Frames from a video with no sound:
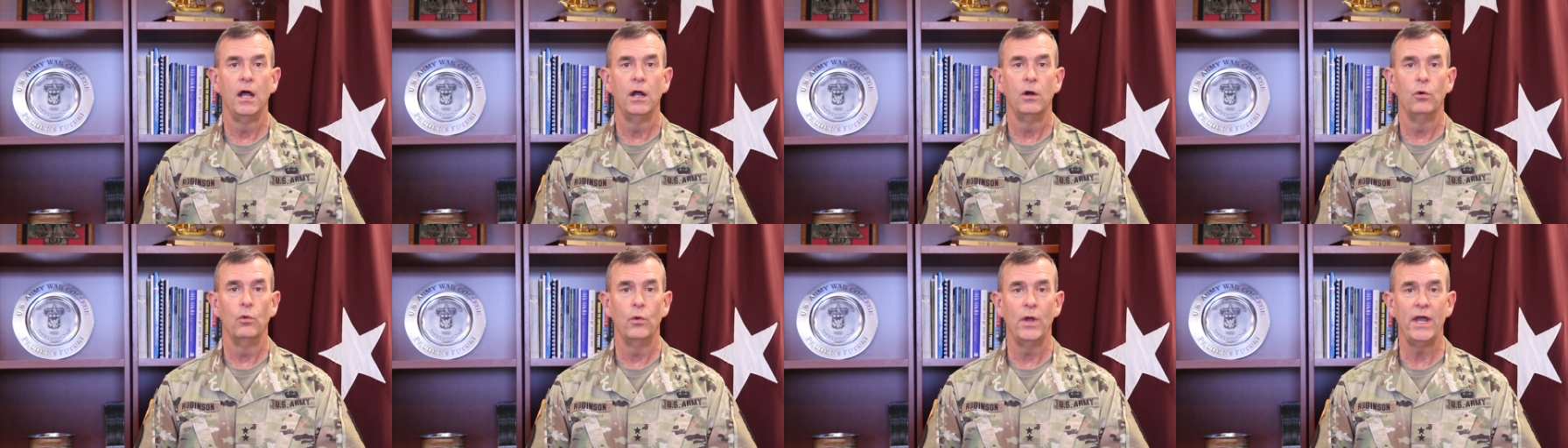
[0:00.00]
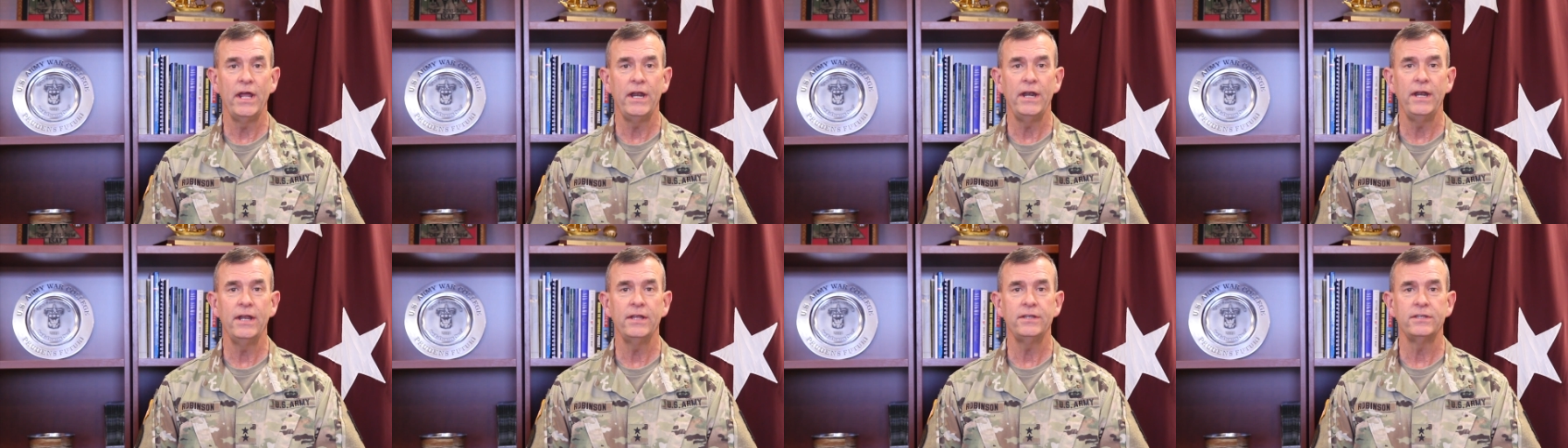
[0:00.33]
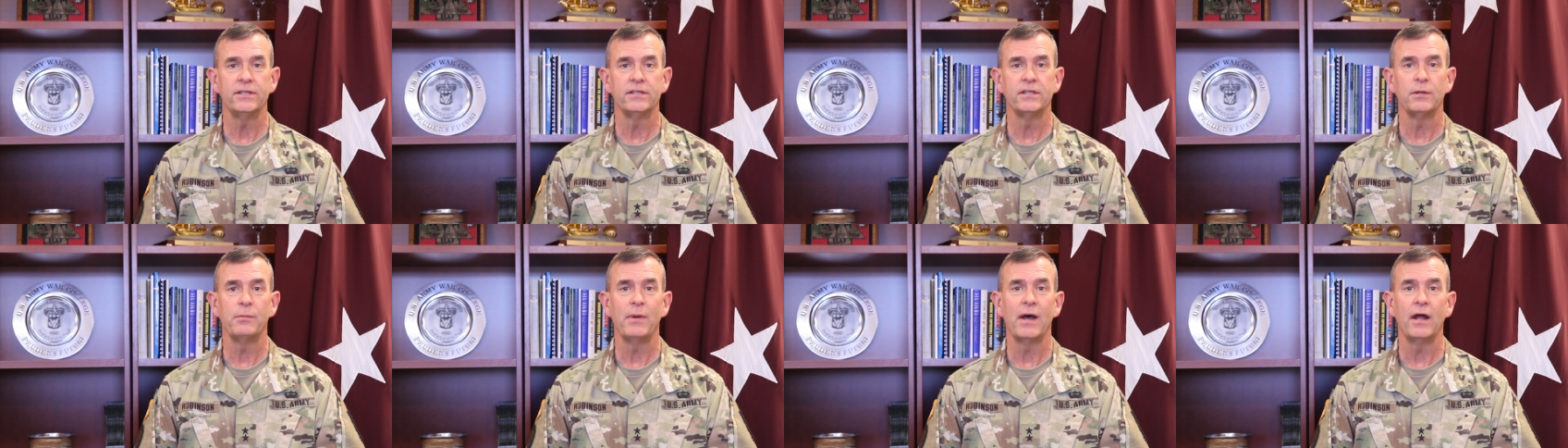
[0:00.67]
Readiness
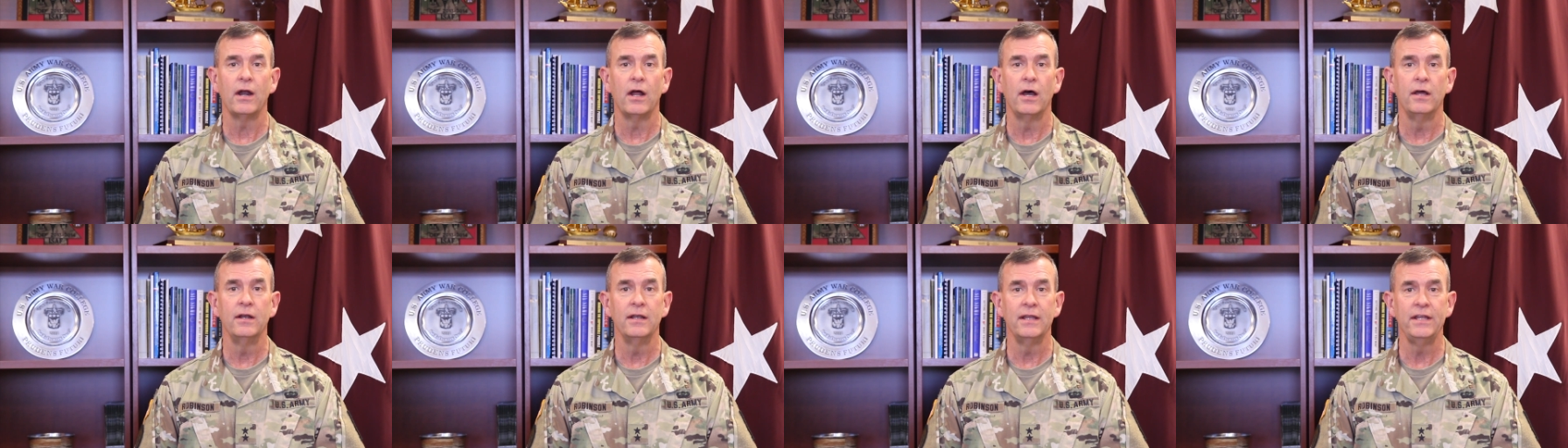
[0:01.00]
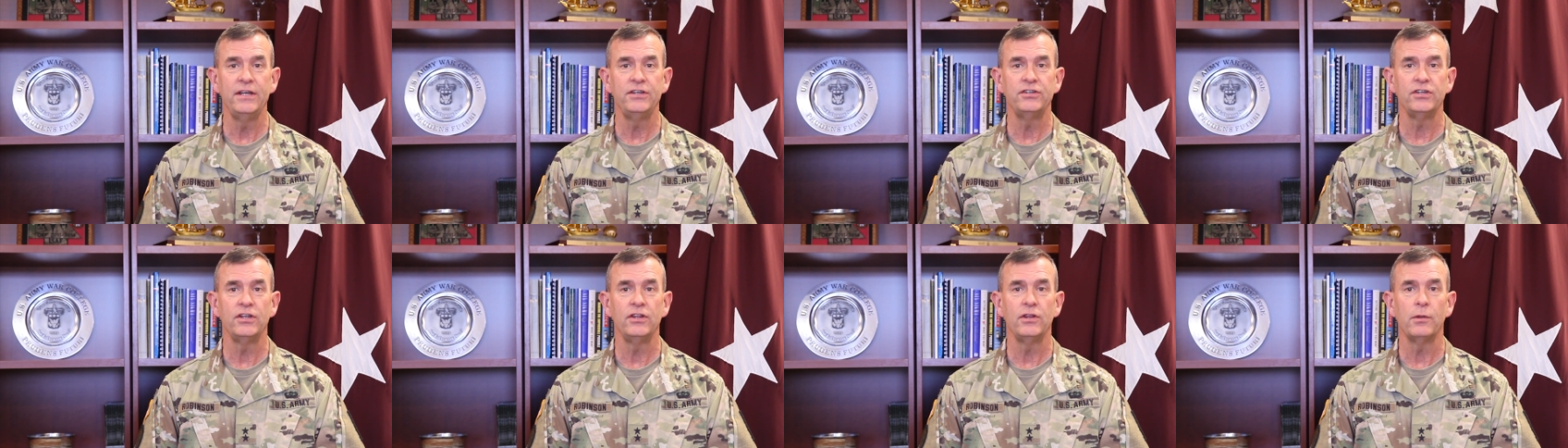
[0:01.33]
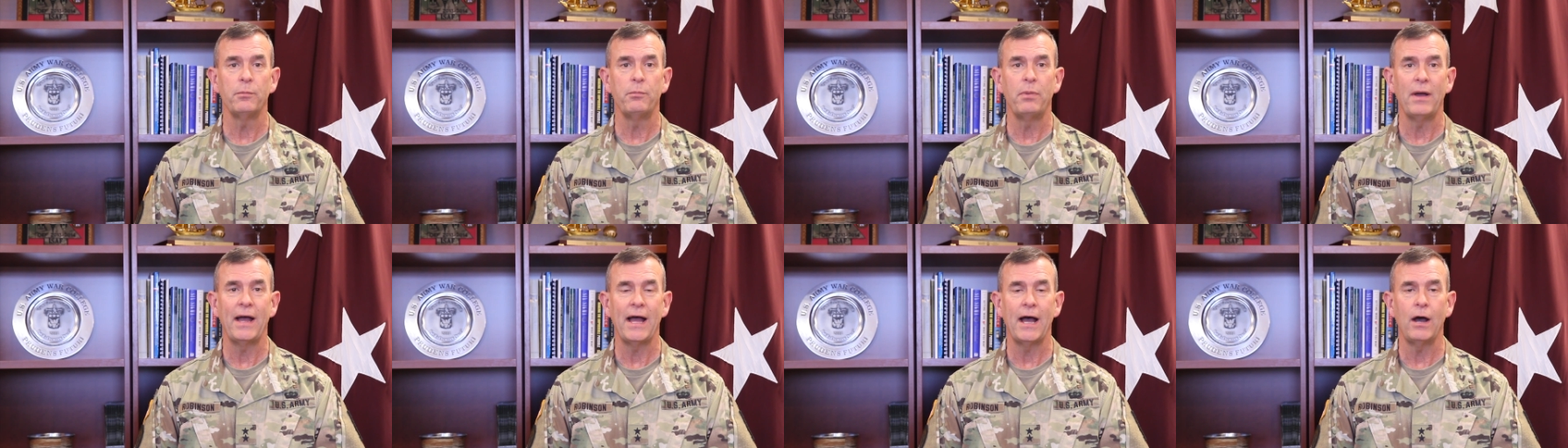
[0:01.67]
is about unleashing the
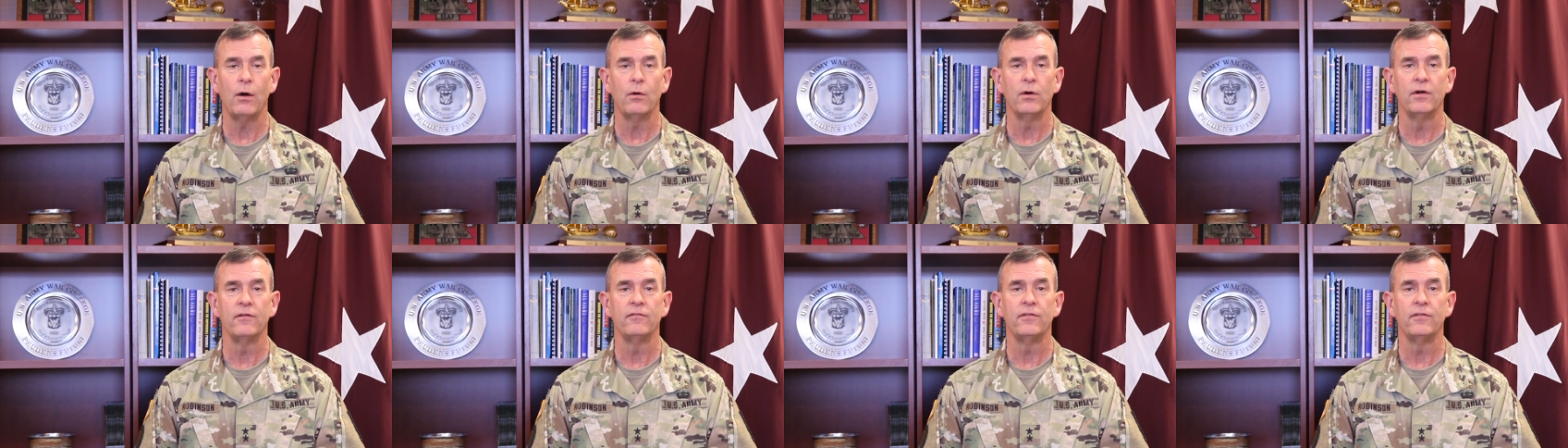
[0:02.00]
power